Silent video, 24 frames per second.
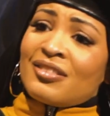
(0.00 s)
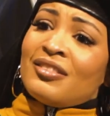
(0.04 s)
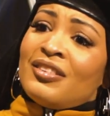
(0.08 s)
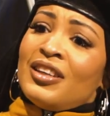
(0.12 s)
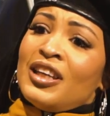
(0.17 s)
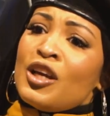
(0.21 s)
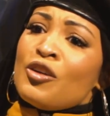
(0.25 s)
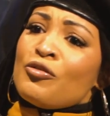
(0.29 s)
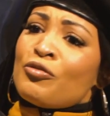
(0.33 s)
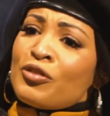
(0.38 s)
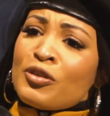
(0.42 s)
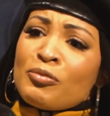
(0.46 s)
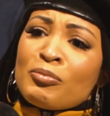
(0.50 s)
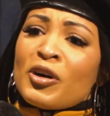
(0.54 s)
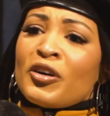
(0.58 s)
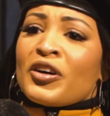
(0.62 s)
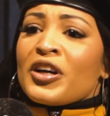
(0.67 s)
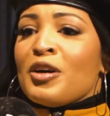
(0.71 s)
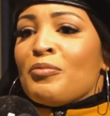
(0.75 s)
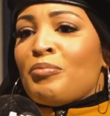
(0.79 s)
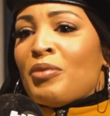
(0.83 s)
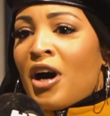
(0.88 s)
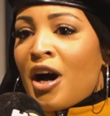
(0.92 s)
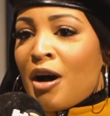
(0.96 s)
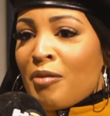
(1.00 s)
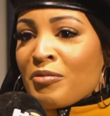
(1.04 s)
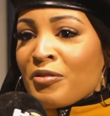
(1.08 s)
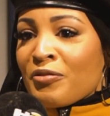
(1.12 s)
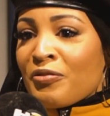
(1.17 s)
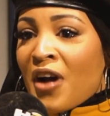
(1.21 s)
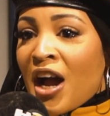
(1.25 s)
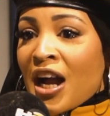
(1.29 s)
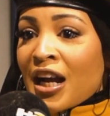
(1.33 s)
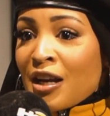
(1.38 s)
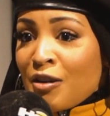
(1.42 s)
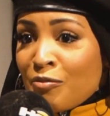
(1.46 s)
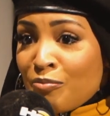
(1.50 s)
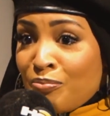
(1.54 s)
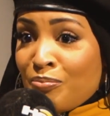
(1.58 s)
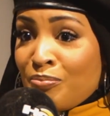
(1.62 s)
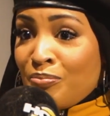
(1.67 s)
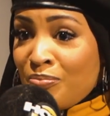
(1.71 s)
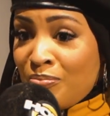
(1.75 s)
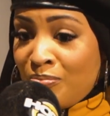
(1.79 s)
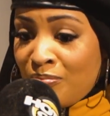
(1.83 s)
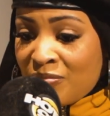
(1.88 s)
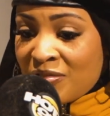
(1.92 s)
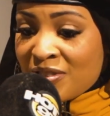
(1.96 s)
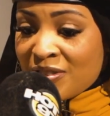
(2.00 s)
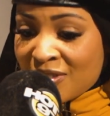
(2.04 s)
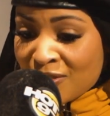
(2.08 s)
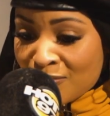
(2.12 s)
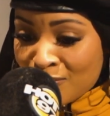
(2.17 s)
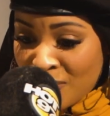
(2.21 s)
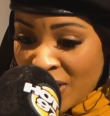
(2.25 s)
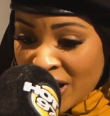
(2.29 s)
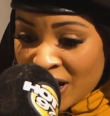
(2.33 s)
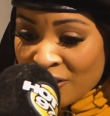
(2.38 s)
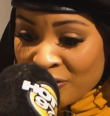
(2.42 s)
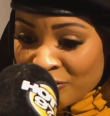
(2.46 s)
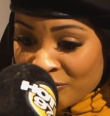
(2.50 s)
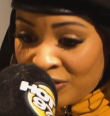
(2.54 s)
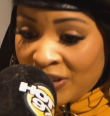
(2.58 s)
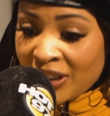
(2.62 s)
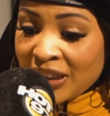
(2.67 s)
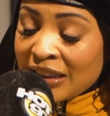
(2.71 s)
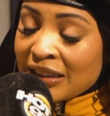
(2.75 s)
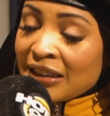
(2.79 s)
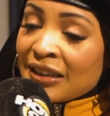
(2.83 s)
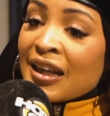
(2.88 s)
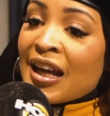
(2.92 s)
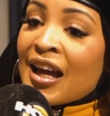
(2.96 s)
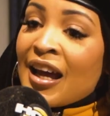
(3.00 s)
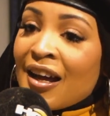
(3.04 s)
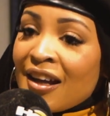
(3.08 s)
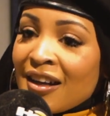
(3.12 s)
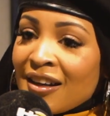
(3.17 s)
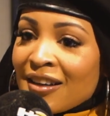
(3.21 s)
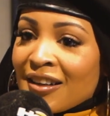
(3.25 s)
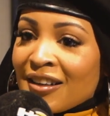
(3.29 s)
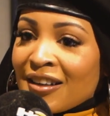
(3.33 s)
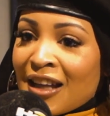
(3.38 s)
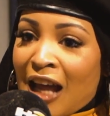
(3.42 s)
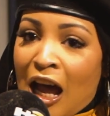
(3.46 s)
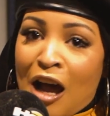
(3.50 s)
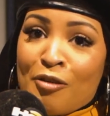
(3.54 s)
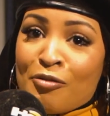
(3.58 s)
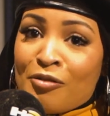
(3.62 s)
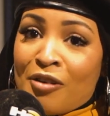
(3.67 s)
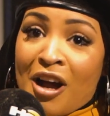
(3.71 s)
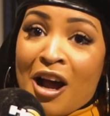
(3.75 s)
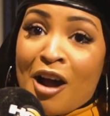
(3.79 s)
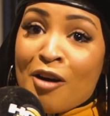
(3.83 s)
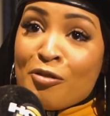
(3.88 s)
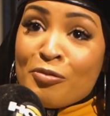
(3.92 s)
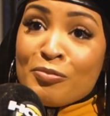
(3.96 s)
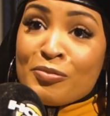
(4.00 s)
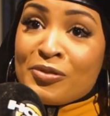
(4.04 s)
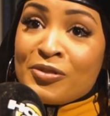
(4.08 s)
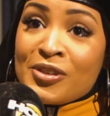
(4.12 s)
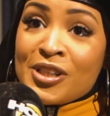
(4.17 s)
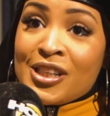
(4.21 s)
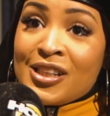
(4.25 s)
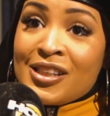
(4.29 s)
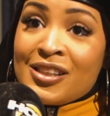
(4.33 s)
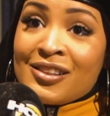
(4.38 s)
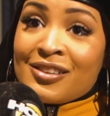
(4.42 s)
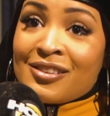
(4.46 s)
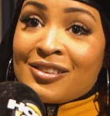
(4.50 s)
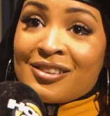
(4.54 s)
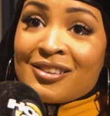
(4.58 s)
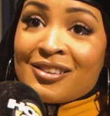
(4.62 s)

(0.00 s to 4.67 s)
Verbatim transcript: right. and female hip hop. If I could make a foot in that, that I would be